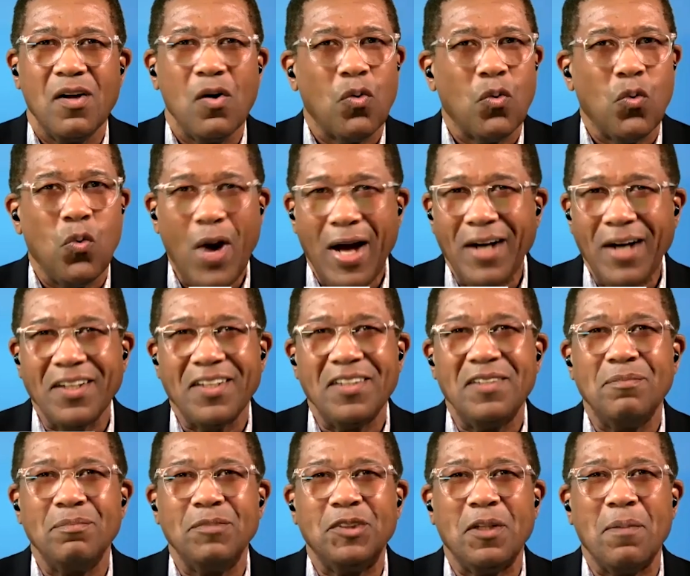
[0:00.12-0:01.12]

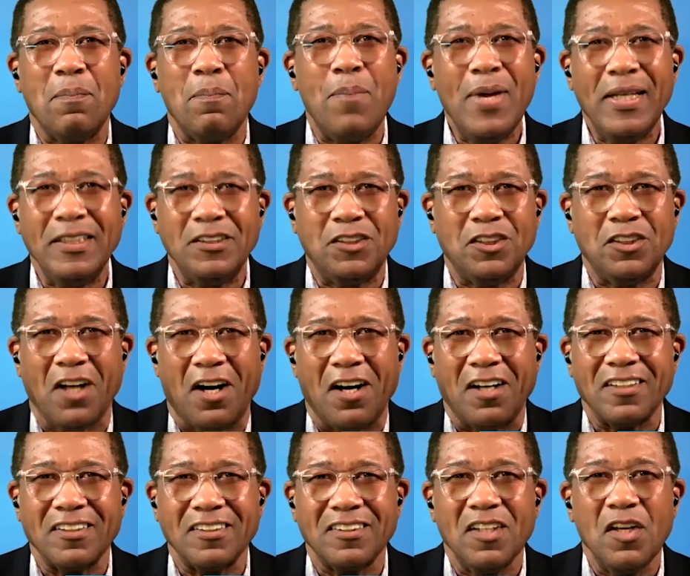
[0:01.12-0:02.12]
Welcome to
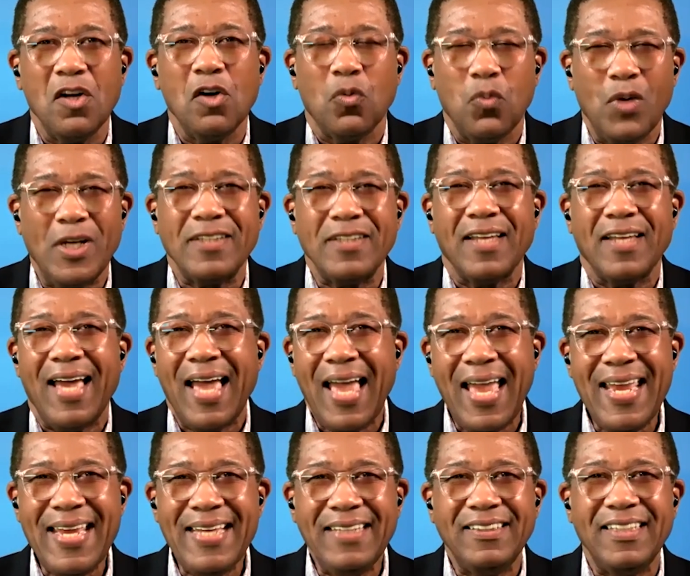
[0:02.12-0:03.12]
BizTalks with
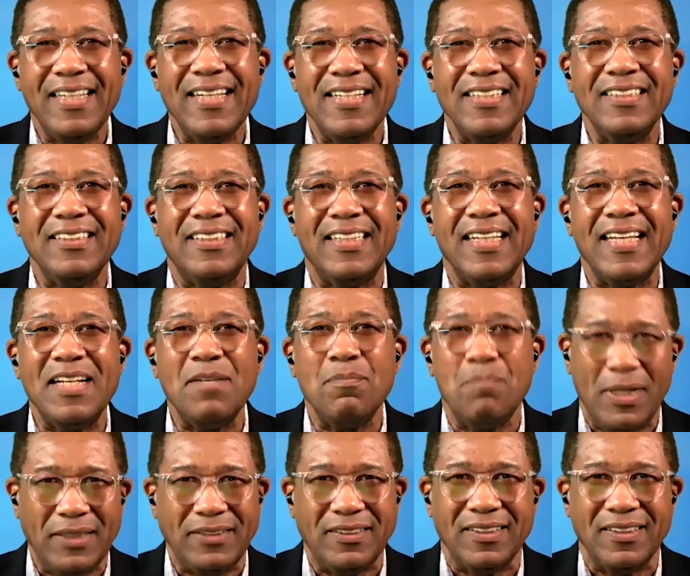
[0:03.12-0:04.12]
AT&T
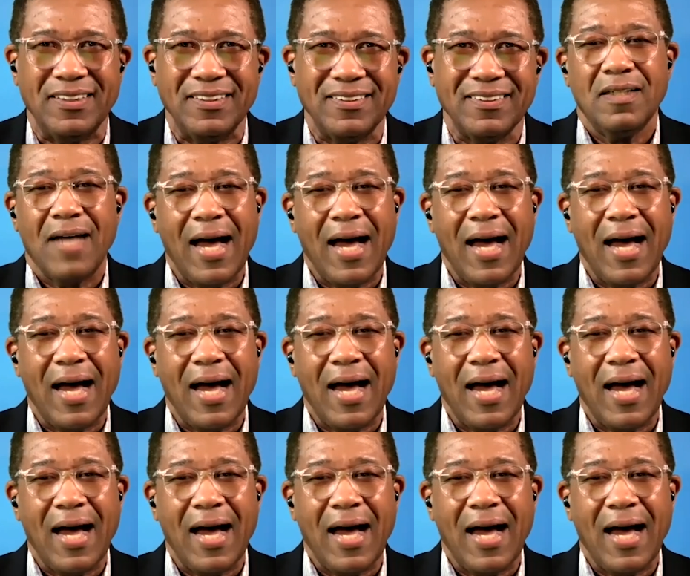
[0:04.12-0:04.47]
Business.